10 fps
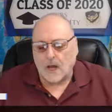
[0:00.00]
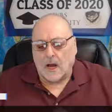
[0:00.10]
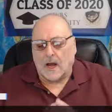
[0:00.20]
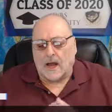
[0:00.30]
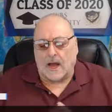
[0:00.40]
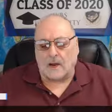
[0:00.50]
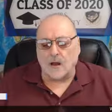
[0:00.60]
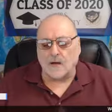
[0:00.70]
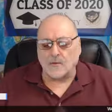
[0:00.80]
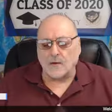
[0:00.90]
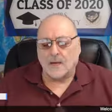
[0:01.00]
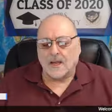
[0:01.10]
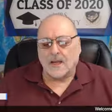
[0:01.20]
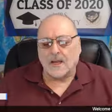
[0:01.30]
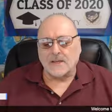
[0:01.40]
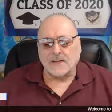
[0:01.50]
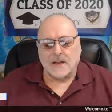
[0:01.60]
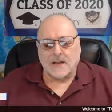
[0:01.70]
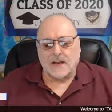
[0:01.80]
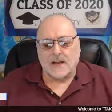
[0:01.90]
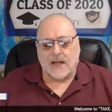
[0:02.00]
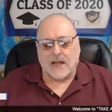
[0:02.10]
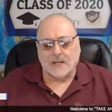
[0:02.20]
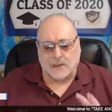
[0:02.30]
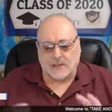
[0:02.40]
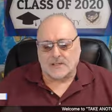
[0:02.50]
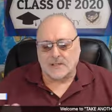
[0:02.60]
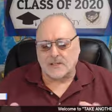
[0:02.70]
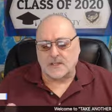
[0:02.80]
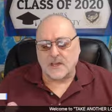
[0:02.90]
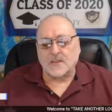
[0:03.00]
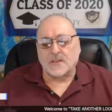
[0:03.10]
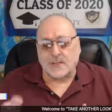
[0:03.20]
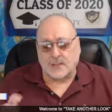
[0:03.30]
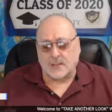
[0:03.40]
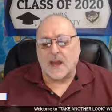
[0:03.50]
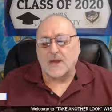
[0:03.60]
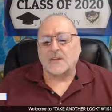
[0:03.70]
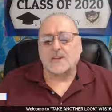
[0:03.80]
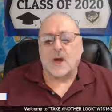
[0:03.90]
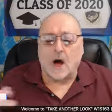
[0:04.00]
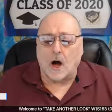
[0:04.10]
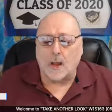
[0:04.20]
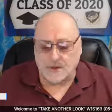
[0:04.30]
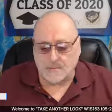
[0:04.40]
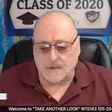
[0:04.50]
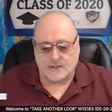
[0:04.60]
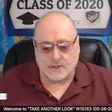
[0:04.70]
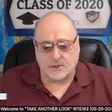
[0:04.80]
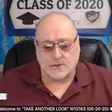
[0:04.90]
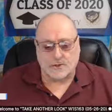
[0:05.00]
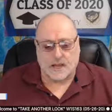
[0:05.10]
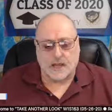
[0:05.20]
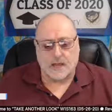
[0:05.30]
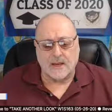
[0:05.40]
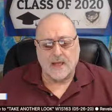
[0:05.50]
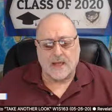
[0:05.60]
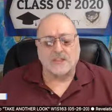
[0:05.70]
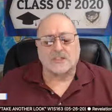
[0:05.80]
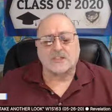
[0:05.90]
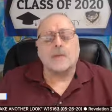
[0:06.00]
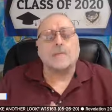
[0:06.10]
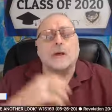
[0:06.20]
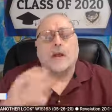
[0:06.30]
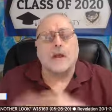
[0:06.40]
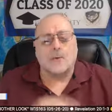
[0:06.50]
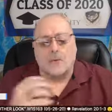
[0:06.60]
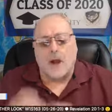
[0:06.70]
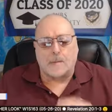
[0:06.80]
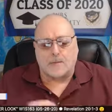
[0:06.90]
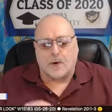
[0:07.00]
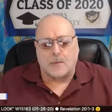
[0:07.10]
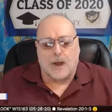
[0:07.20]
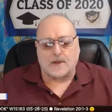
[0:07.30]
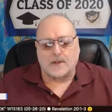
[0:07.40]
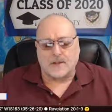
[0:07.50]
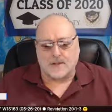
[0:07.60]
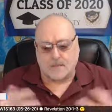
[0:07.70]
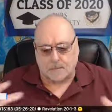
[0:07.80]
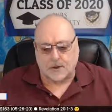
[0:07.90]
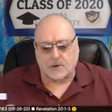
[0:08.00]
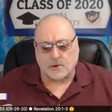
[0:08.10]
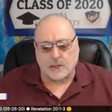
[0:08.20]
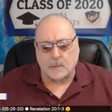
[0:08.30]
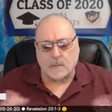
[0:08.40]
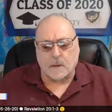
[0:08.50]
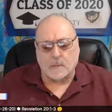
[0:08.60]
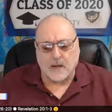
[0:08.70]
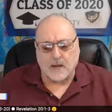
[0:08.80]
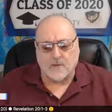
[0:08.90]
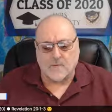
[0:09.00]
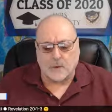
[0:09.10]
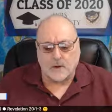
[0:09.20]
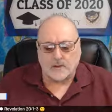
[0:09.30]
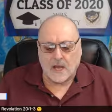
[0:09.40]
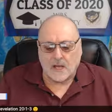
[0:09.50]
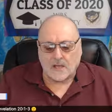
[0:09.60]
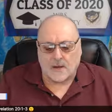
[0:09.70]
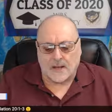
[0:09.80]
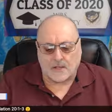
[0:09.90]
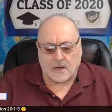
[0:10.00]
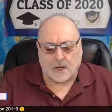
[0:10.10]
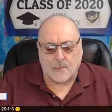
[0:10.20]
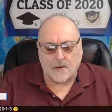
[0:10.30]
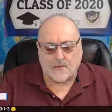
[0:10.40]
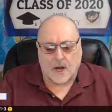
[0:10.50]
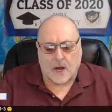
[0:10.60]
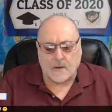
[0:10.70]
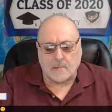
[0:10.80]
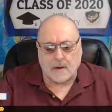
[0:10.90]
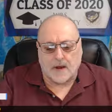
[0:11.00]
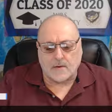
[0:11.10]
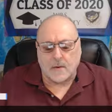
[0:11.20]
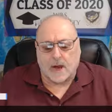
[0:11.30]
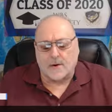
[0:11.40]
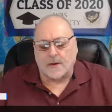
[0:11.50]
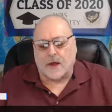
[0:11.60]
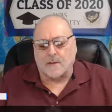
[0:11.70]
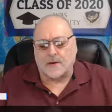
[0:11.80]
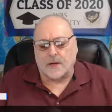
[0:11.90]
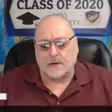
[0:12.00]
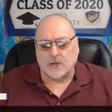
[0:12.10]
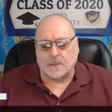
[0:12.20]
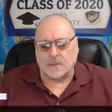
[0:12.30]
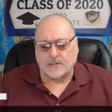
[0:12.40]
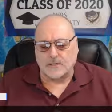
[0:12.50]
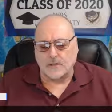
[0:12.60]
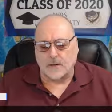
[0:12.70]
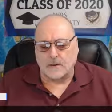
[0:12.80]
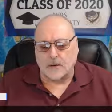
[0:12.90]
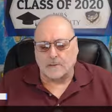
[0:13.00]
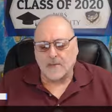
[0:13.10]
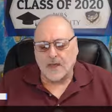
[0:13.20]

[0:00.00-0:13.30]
uh, however, is as we see this, the chain is on the messenger's hand and seemingly wrapped around it. This is the picture that would be painted for us. So let's look at a brief comment by writer and commentator J. Preston Eby.